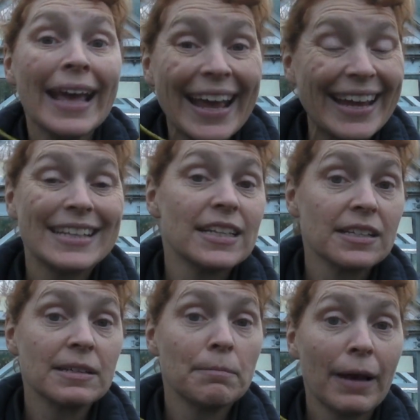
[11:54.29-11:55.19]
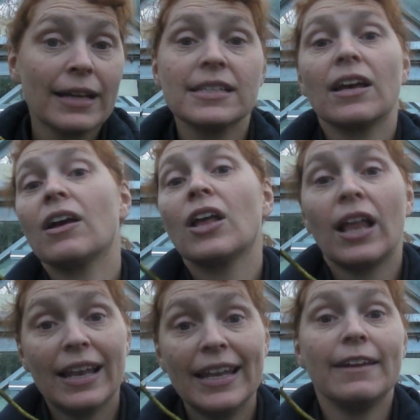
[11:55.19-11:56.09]
it doesn't matter,
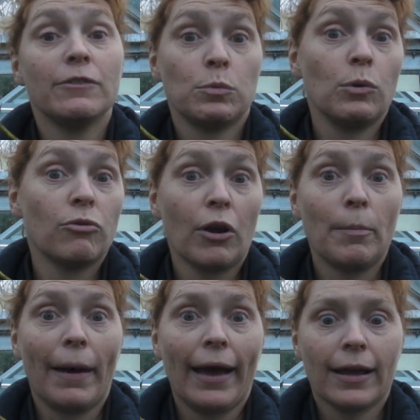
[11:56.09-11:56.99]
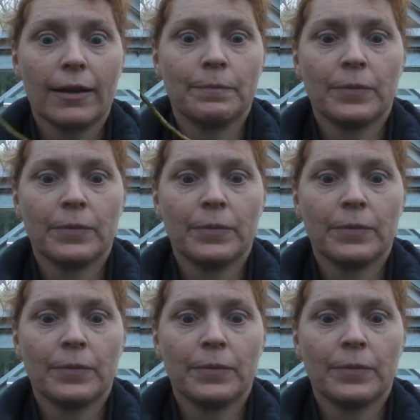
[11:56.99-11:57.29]
leaves will grow back.